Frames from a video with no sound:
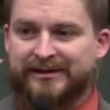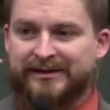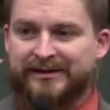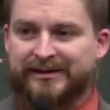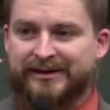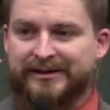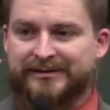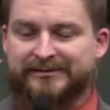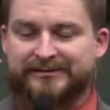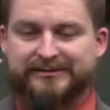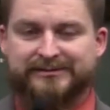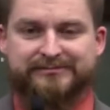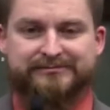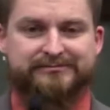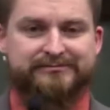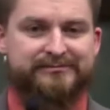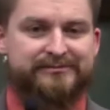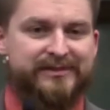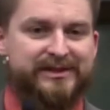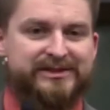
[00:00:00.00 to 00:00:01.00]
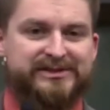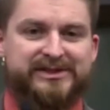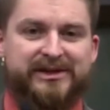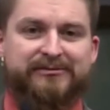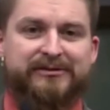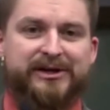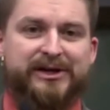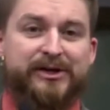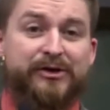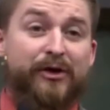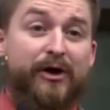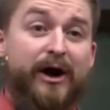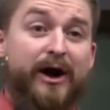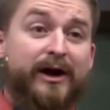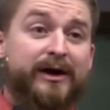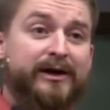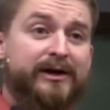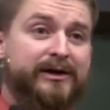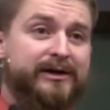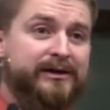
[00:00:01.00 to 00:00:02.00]
at 7
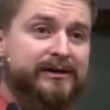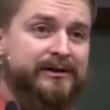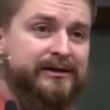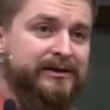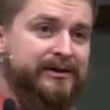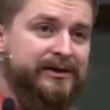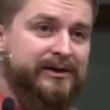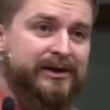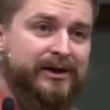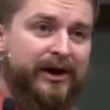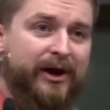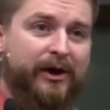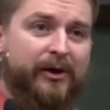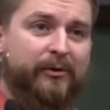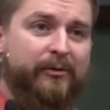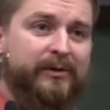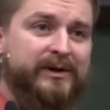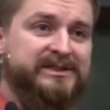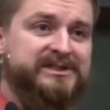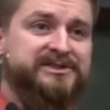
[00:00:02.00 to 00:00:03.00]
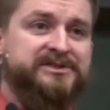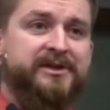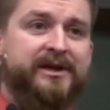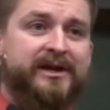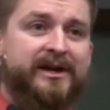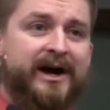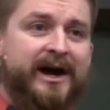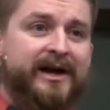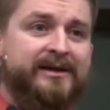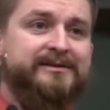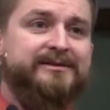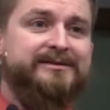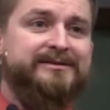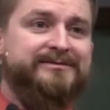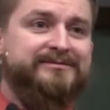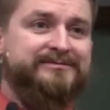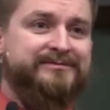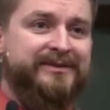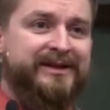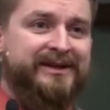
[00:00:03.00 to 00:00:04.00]
o'clock on a Wednesday night
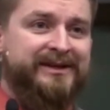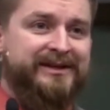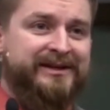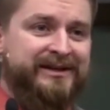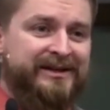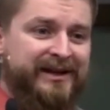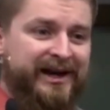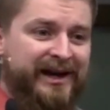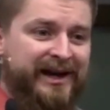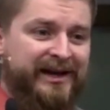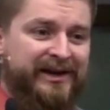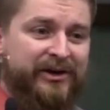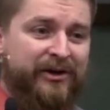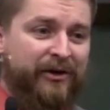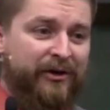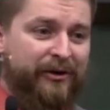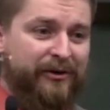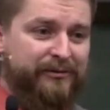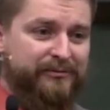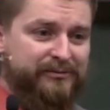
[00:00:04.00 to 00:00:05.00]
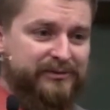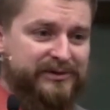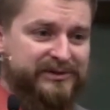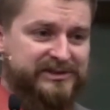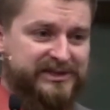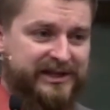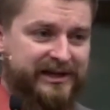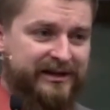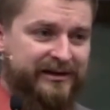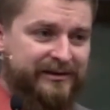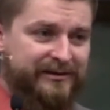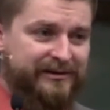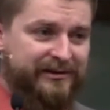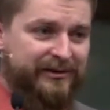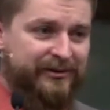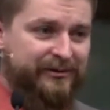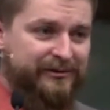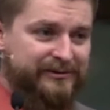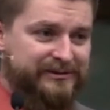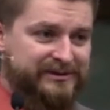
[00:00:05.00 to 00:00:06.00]
and hope that you hear
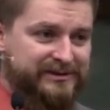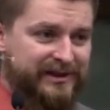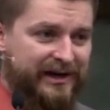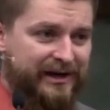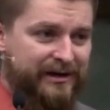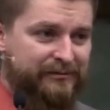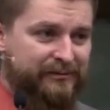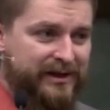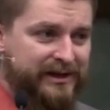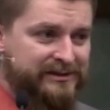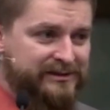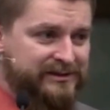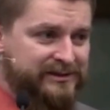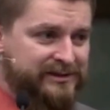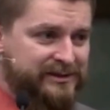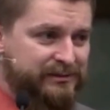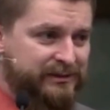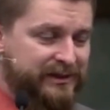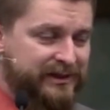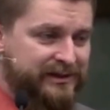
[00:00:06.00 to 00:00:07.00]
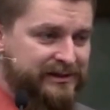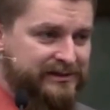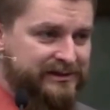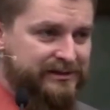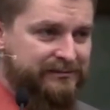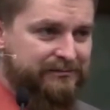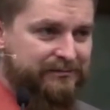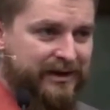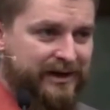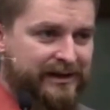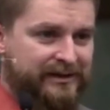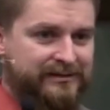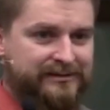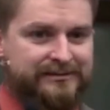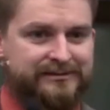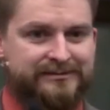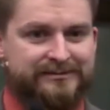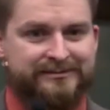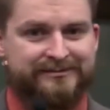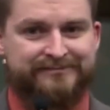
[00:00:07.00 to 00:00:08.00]
the whole entire message, because it might
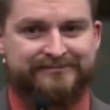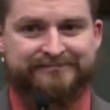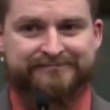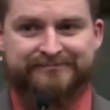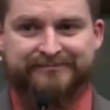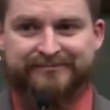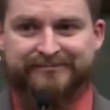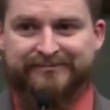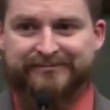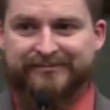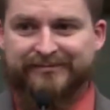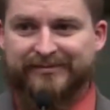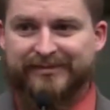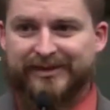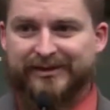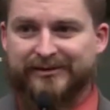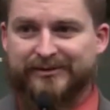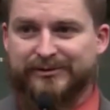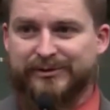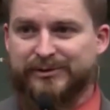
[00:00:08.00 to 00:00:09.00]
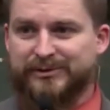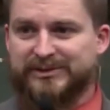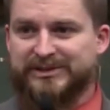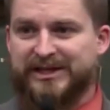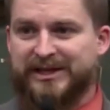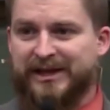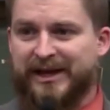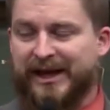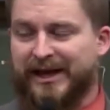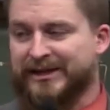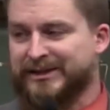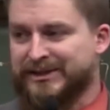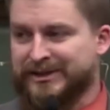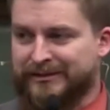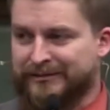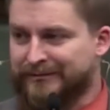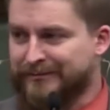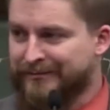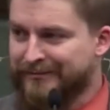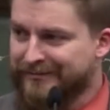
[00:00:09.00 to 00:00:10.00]
lose
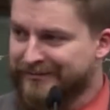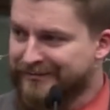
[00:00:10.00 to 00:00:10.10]
connection.